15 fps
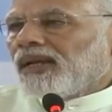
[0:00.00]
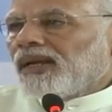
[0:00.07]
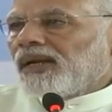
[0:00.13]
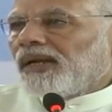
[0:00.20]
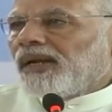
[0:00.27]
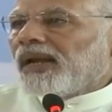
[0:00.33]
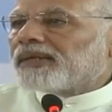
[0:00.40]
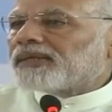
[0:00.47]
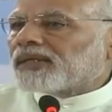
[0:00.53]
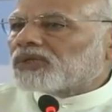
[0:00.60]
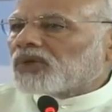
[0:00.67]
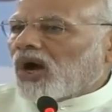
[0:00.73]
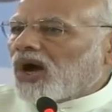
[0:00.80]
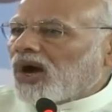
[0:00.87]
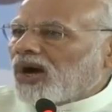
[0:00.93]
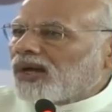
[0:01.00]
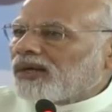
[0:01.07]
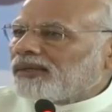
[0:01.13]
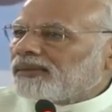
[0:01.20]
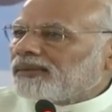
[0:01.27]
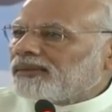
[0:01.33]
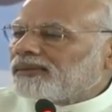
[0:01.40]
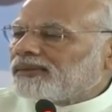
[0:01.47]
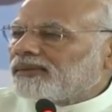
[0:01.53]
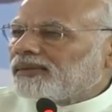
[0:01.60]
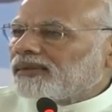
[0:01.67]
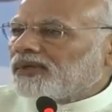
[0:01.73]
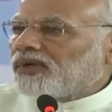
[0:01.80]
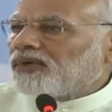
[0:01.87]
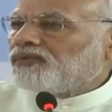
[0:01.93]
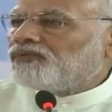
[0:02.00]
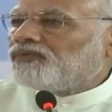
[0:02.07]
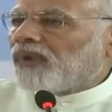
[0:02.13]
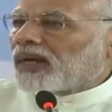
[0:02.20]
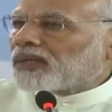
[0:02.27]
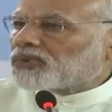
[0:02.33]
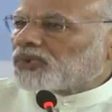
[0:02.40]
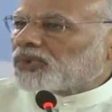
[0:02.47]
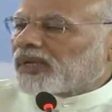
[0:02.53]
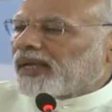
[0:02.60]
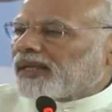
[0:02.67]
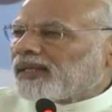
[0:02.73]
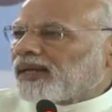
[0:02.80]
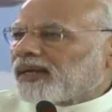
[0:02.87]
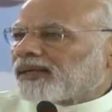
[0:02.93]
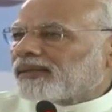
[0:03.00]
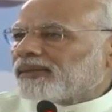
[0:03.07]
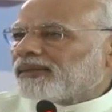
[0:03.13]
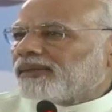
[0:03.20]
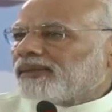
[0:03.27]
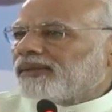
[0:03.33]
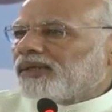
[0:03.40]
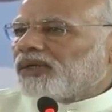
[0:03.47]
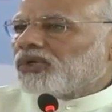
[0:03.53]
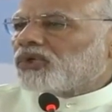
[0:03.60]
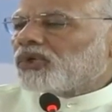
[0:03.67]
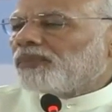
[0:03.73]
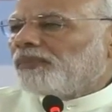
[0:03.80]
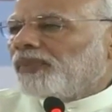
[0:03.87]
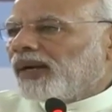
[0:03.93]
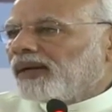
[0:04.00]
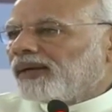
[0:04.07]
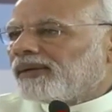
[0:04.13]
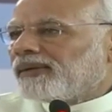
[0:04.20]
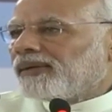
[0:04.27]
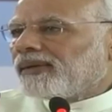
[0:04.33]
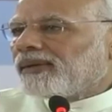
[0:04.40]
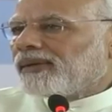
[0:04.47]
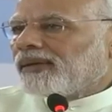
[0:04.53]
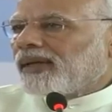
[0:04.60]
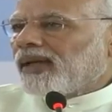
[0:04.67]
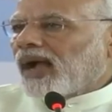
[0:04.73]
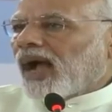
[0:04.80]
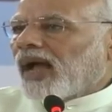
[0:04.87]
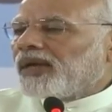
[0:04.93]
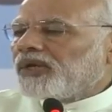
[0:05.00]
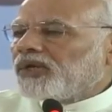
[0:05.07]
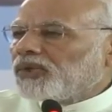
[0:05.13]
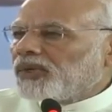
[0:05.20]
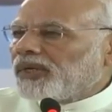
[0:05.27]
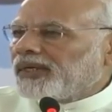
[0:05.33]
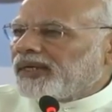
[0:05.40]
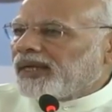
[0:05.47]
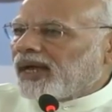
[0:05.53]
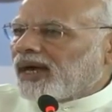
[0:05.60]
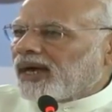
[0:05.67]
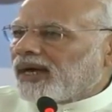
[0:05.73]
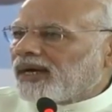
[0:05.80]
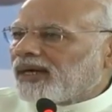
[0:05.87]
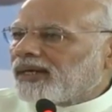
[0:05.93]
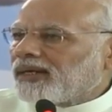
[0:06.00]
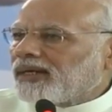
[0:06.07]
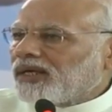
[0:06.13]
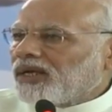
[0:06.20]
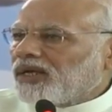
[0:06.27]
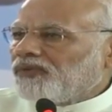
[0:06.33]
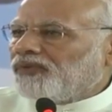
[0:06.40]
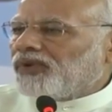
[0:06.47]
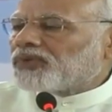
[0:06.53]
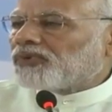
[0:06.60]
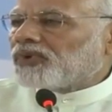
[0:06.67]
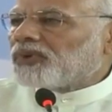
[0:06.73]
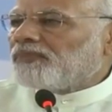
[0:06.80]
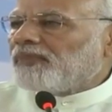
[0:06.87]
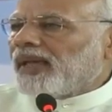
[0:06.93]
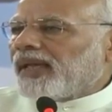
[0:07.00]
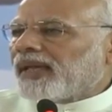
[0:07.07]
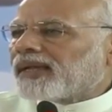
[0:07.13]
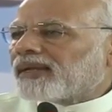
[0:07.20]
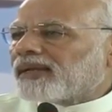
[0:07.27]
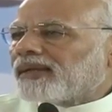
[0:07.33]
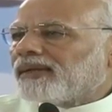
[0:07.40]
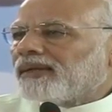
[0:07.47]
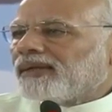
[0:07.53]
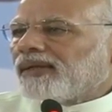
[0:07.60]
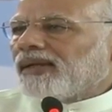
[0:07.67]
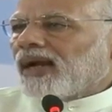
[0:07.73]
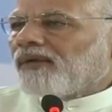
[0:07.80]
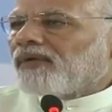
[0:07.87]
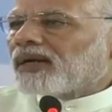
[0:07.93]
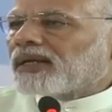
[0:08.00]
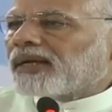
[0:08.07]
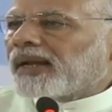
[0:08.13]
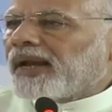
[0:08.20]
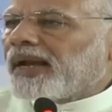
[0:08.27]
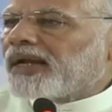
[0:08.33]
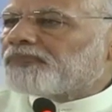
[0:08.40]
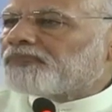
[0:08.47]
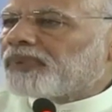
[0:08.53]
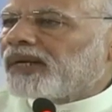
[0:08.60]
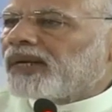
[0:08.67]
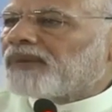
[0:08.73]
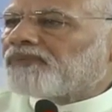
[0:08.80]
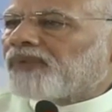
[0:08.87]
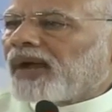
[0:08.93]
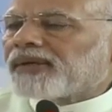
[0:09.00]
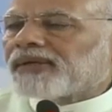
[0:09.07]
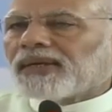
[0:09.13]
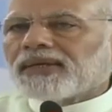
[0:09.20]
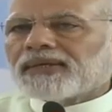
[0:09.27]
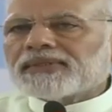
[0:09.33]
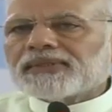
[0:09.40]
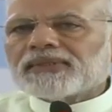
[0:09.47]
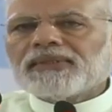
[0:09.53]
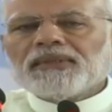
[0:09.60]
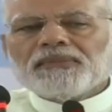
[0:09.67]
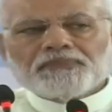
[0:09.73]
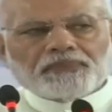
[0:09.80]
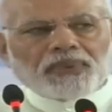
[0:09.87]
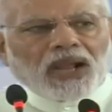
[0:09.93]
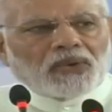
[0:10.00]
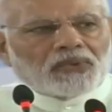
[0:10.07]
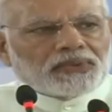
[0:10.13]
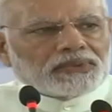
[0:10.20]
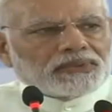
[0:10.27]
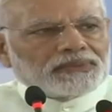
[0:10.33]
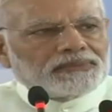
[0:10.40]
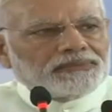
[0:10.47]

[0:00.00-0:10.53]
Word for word: Let us all work together to build a new India, which would make our great freedom fighters proud.